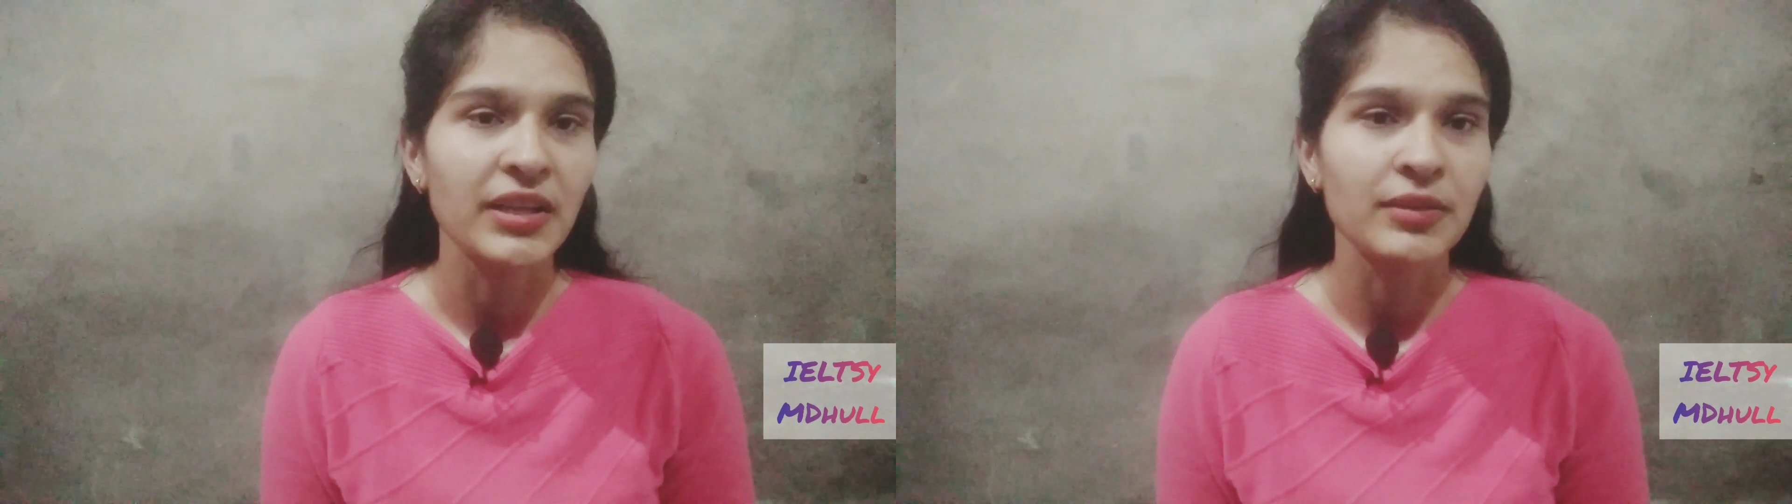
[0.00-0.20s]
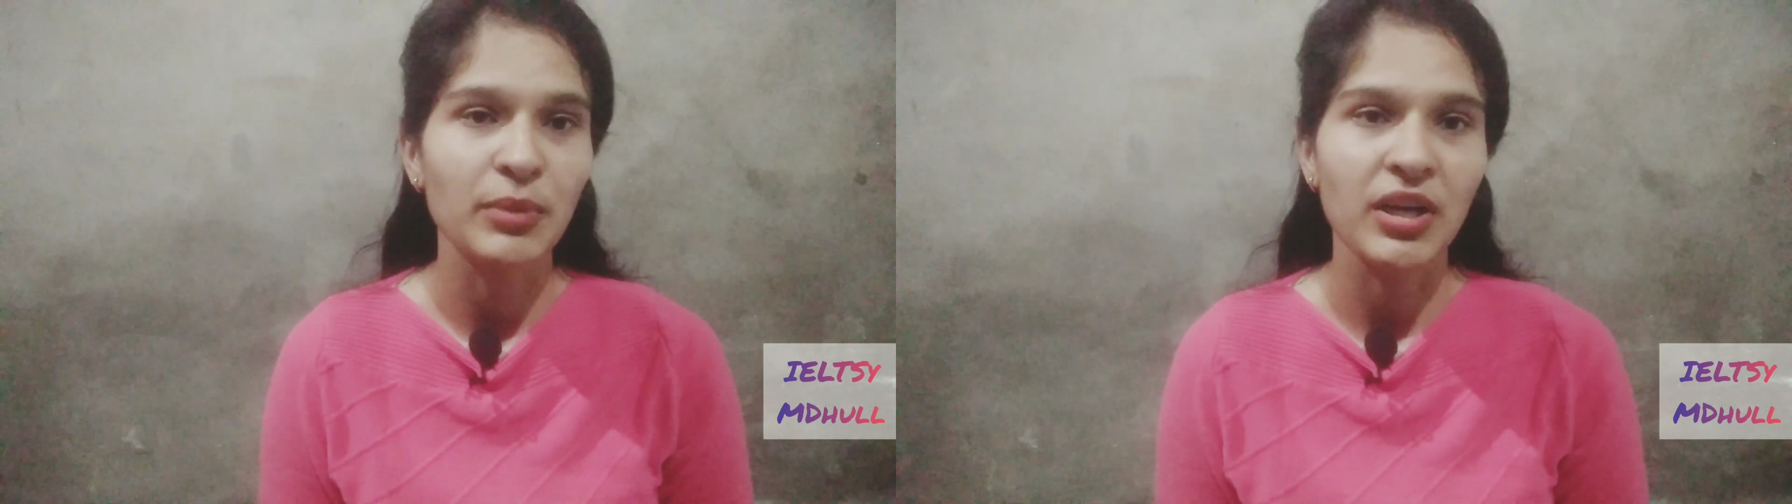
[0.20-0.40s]

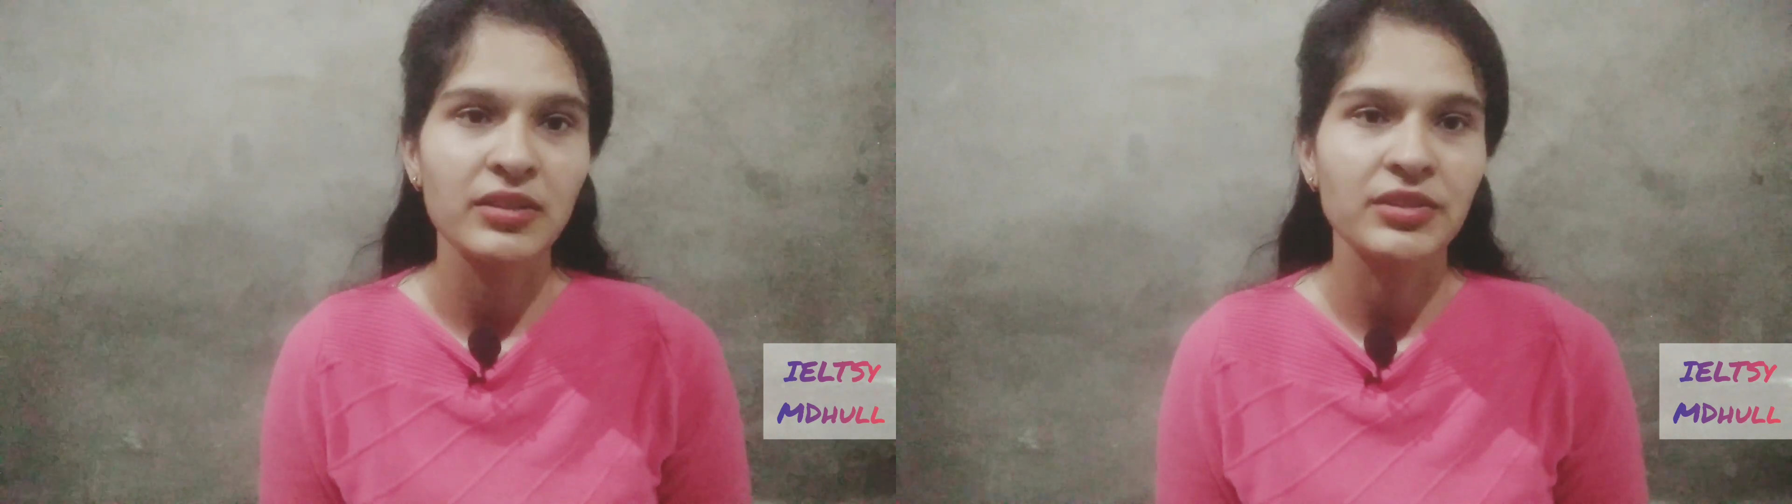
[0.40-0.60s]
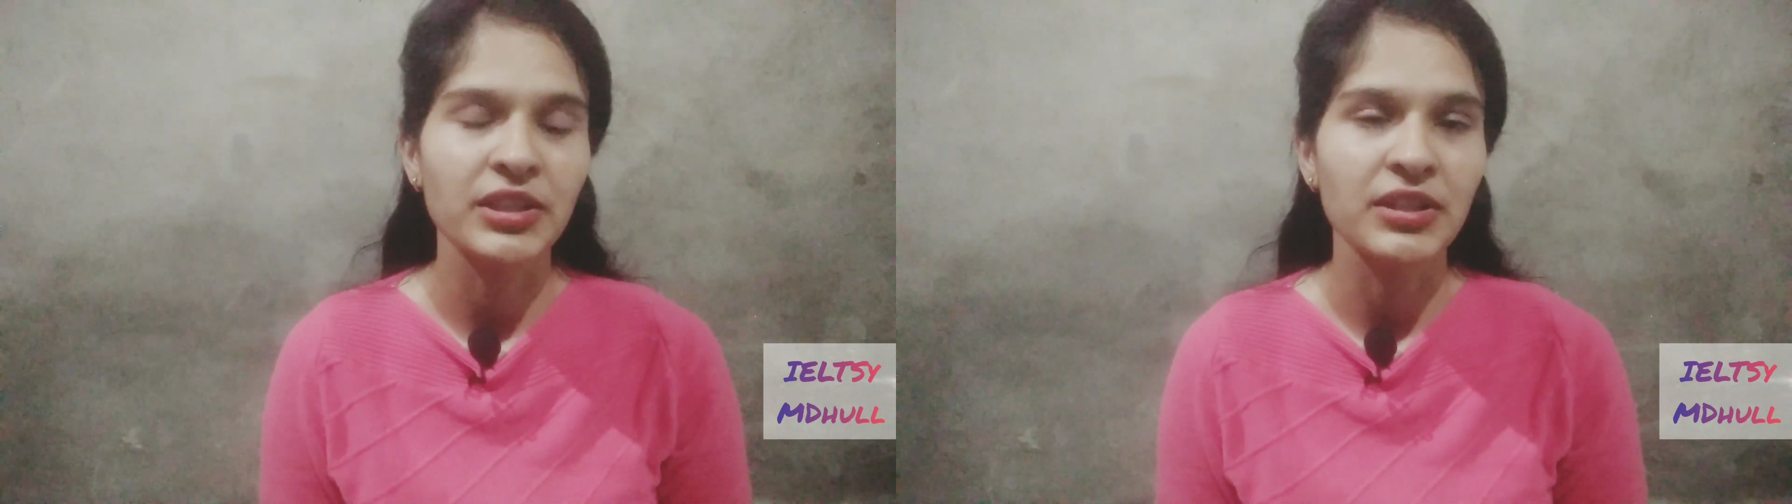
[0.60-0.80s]
and
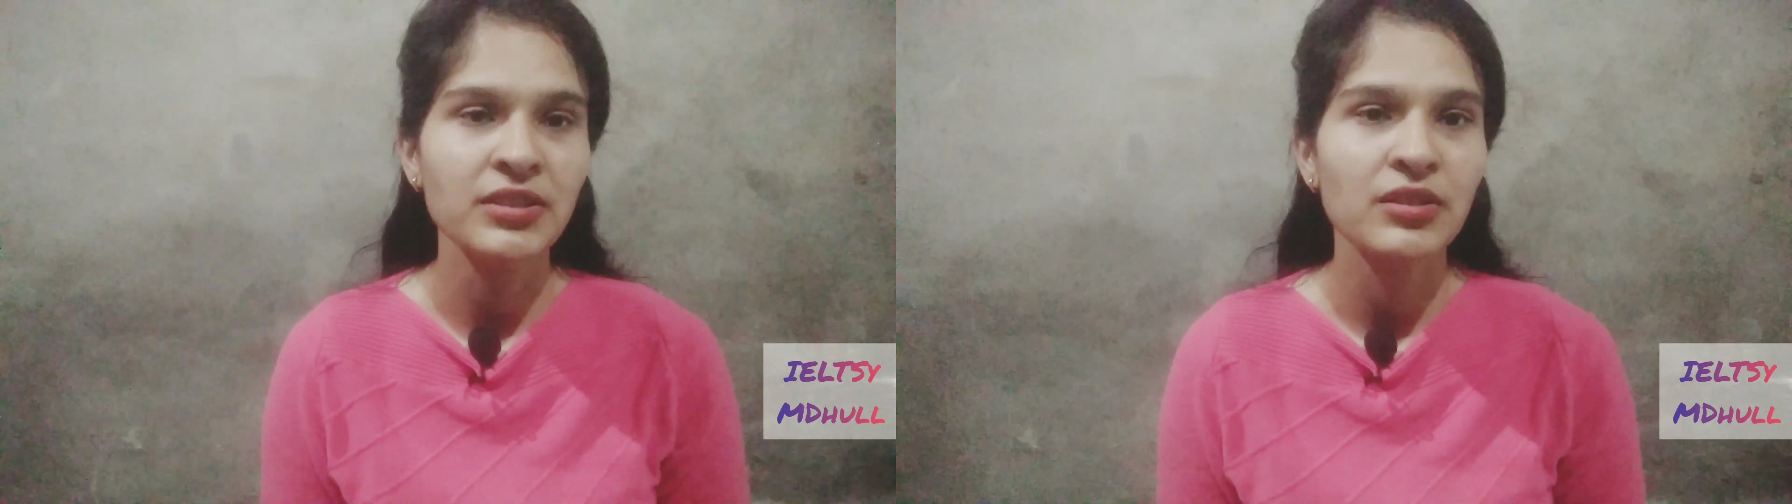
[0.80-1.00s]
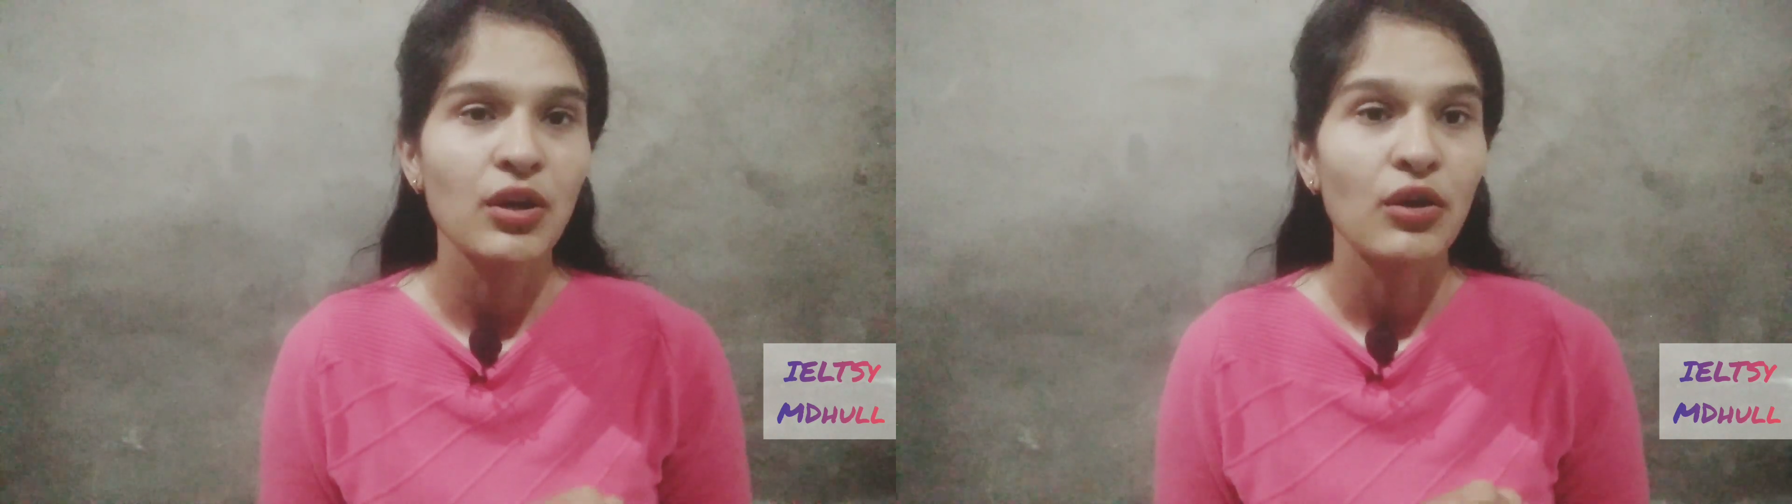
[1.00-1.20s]
part 3
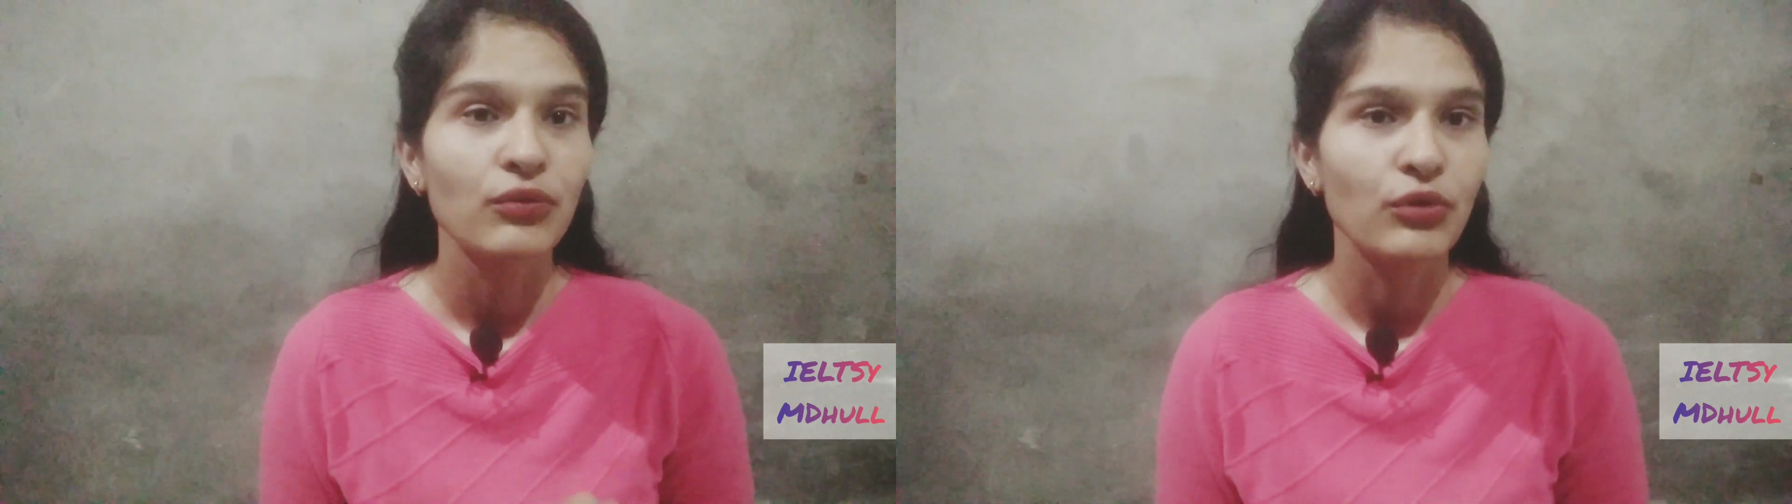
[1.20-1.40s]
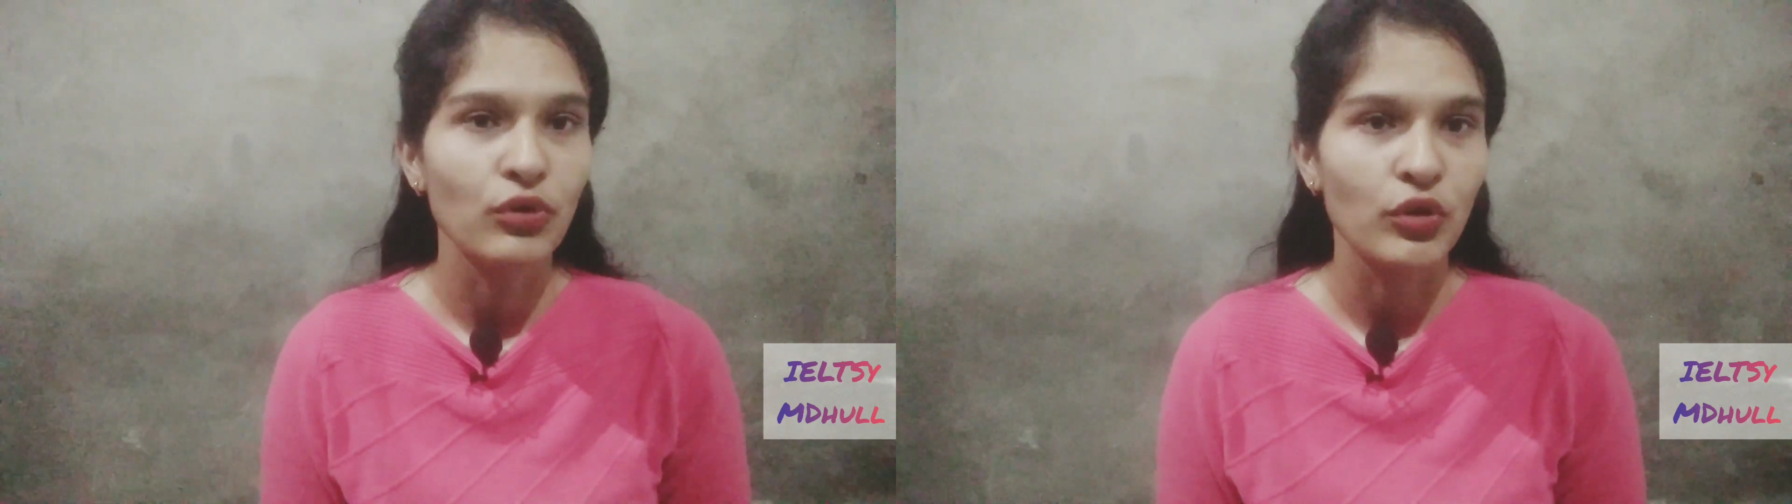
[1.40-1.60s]
is
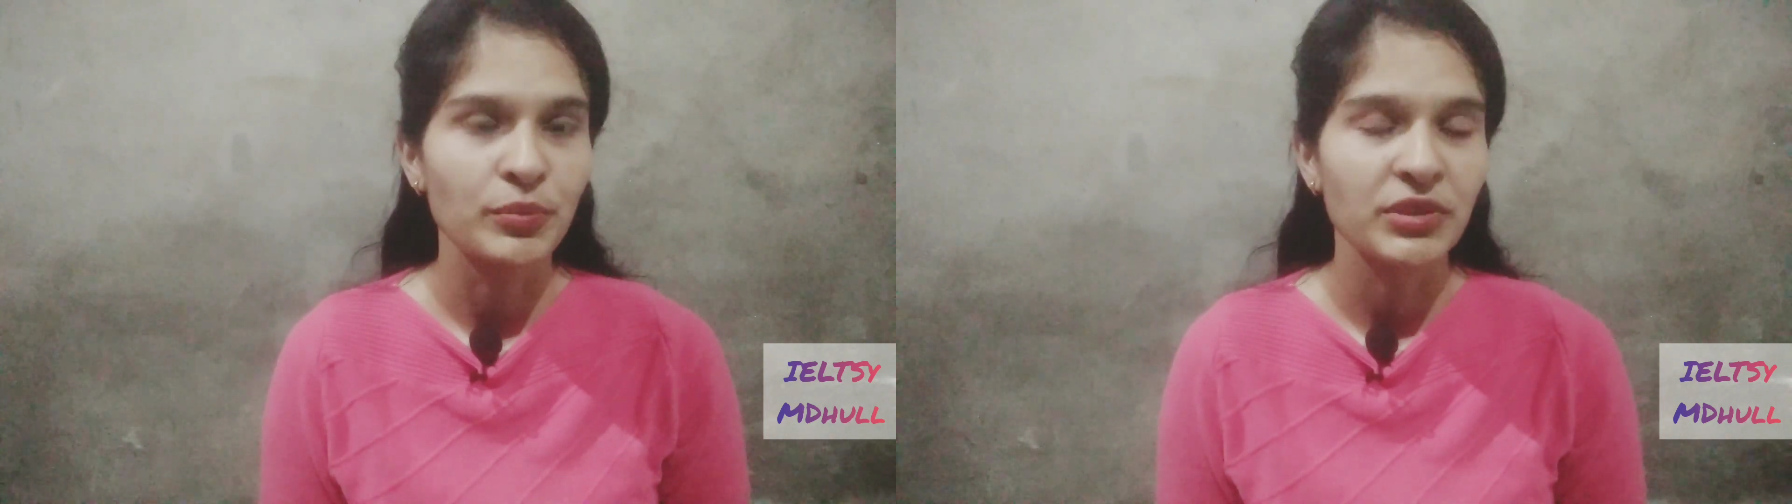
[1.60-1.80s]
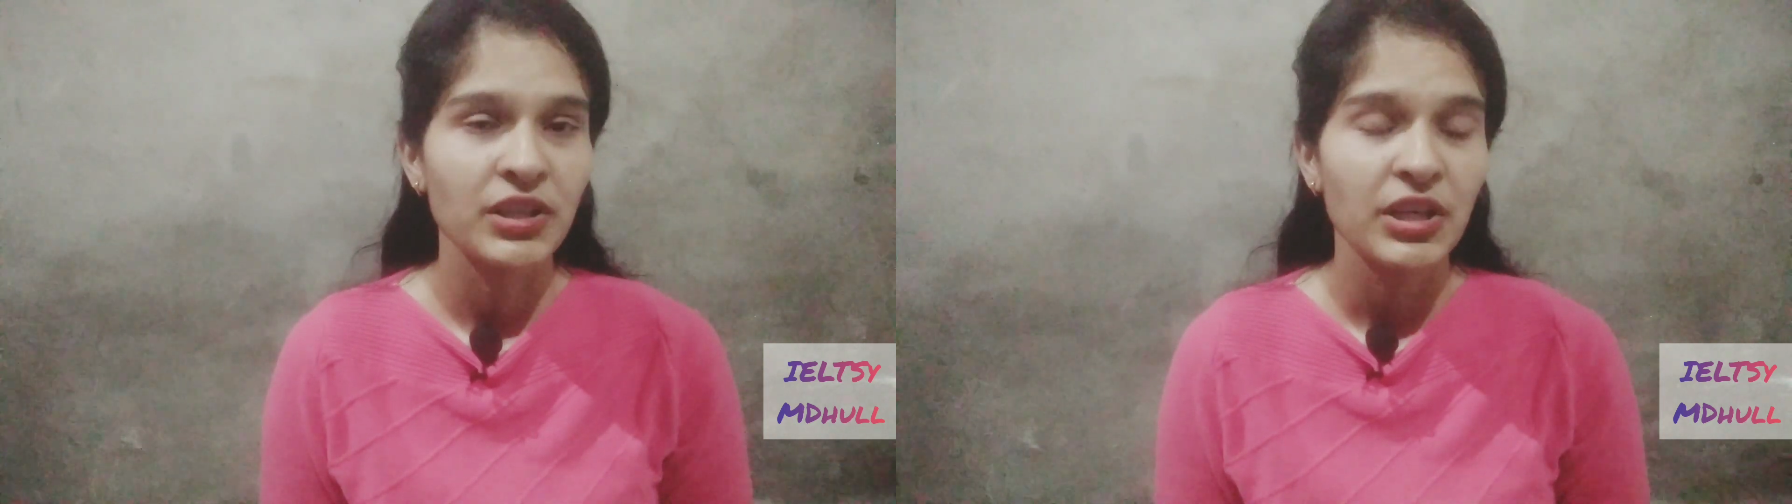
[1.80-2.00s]
follow-ups.